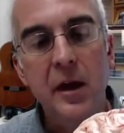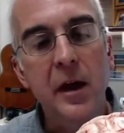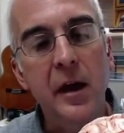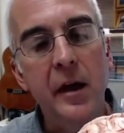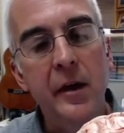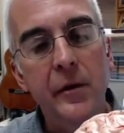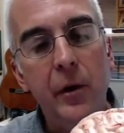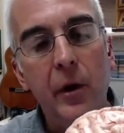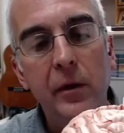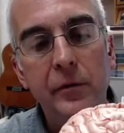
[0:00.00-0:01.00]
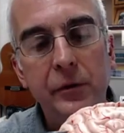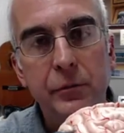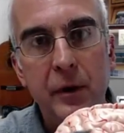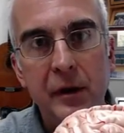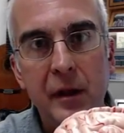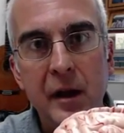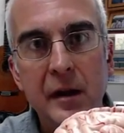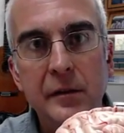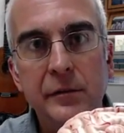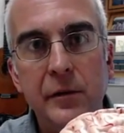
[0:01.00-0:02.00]
and all of these red
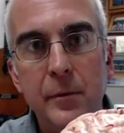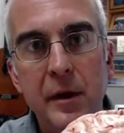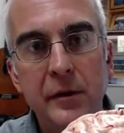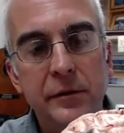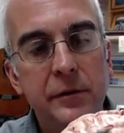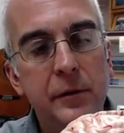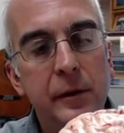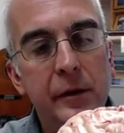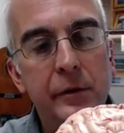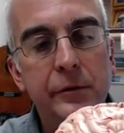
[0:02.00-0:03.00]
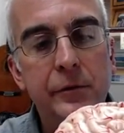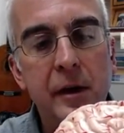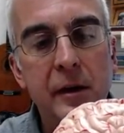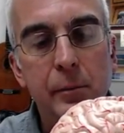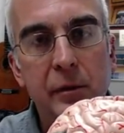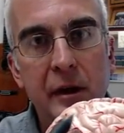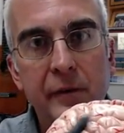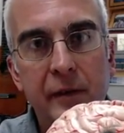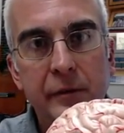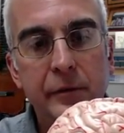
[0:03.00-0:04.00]
lines are meant to illustrate blood
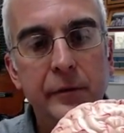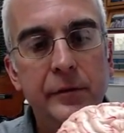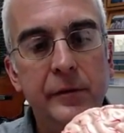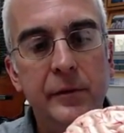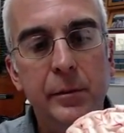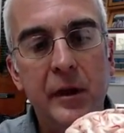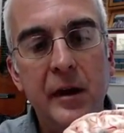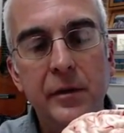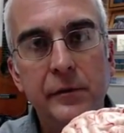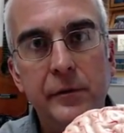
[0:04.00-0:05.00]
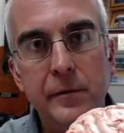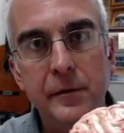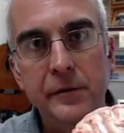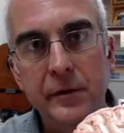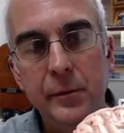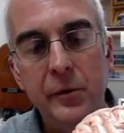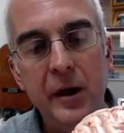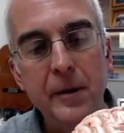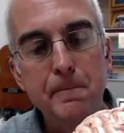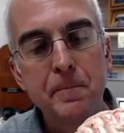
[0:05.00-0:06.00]
vessels that supply the surface of the
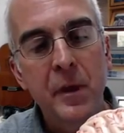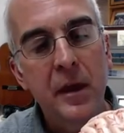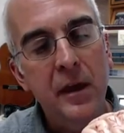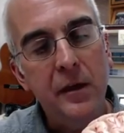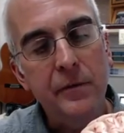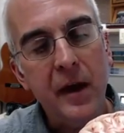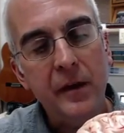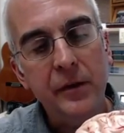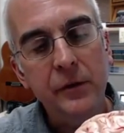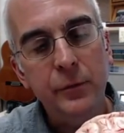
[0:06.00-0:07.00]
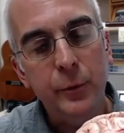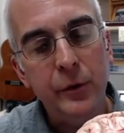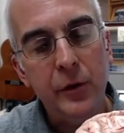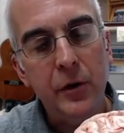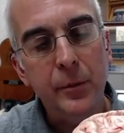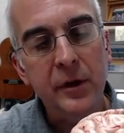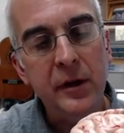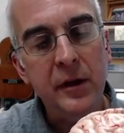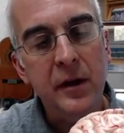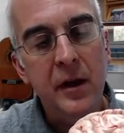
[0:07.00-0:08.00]
brain. In fact, these would all
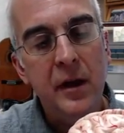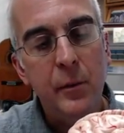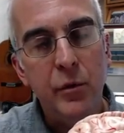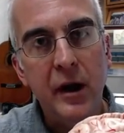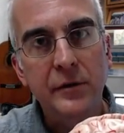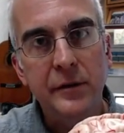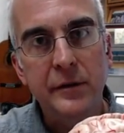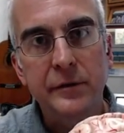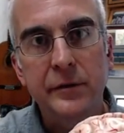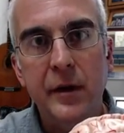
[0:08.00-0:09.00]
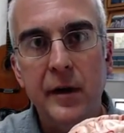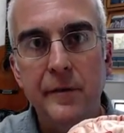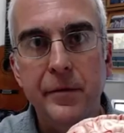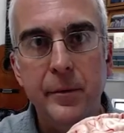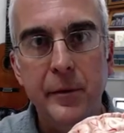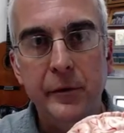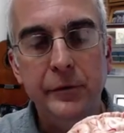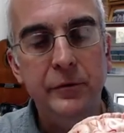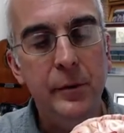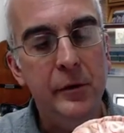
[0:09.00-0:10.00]
be branches of the middle
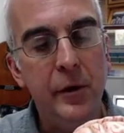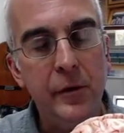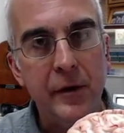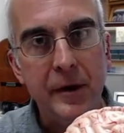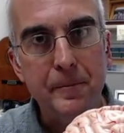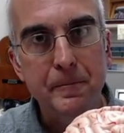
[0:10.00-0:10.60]
cerebral artery.